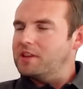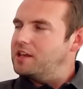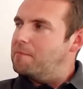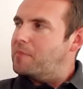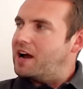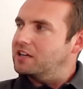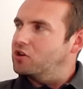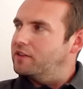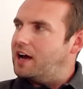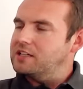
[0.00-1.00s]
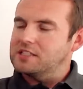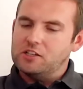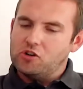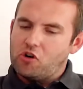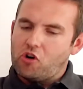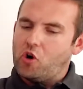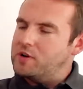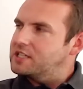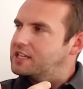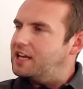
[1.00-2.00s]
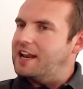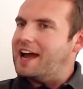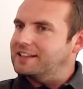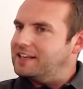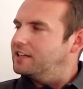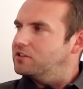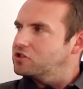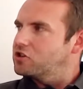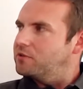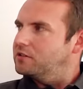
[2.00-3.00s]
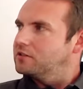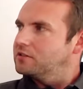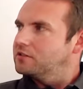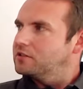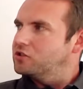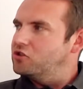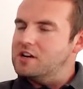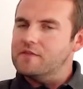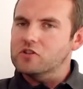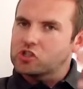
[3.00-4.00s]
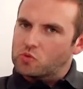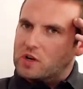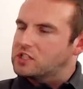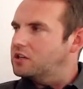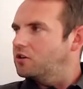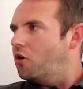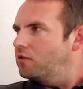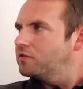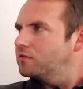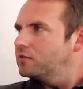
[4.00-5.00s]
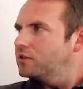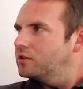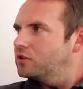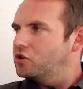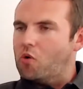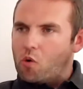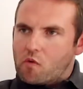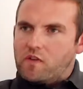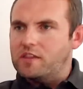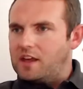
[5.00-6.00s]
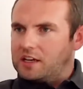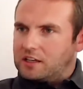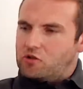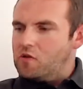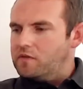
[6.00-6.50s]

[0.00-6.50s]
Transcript: of the impacts on that is that you're always connected into something. You're never switching off. You're overthinking.